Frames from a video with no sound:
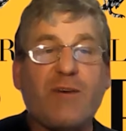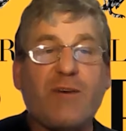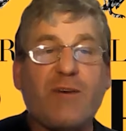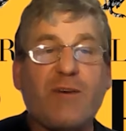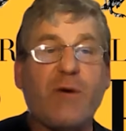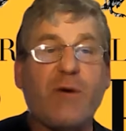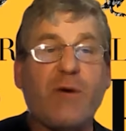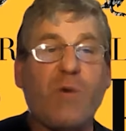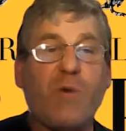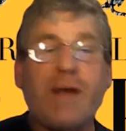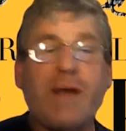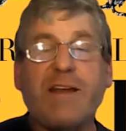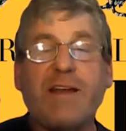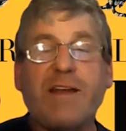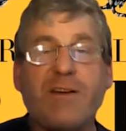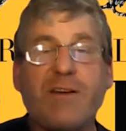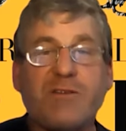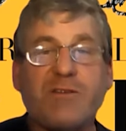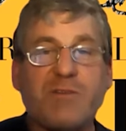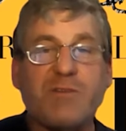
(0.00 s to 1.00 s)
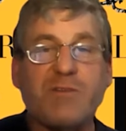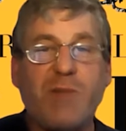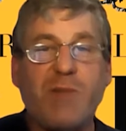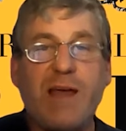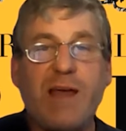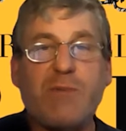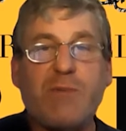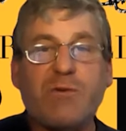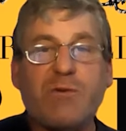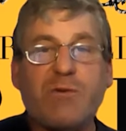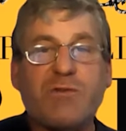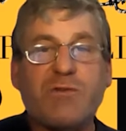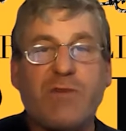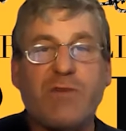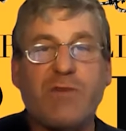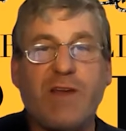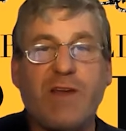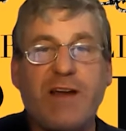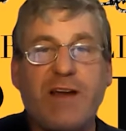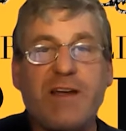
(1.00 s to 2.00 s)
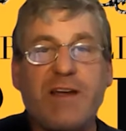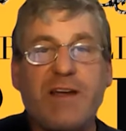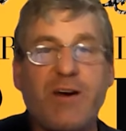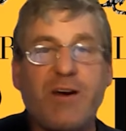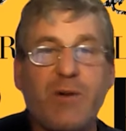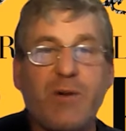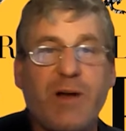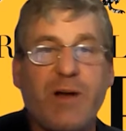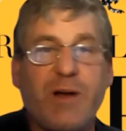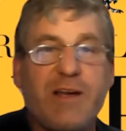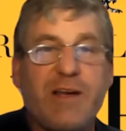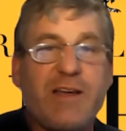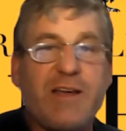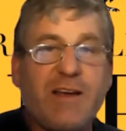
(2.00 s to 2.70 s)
we're waiting on some labels for the honeycomb honey.